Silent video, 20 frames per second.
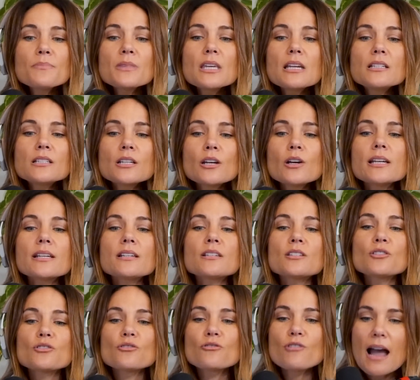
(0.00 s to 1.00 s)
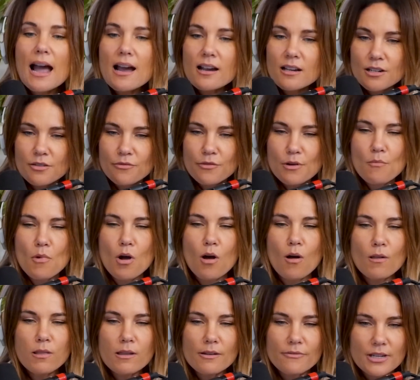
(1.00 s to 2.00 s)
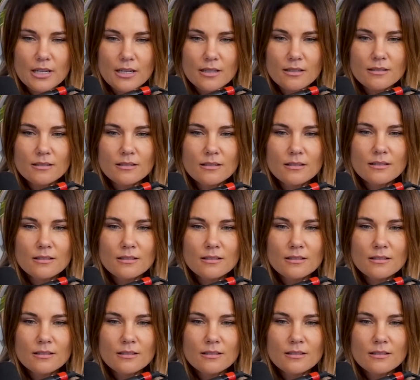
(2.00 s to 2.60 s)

something to extract from all of it.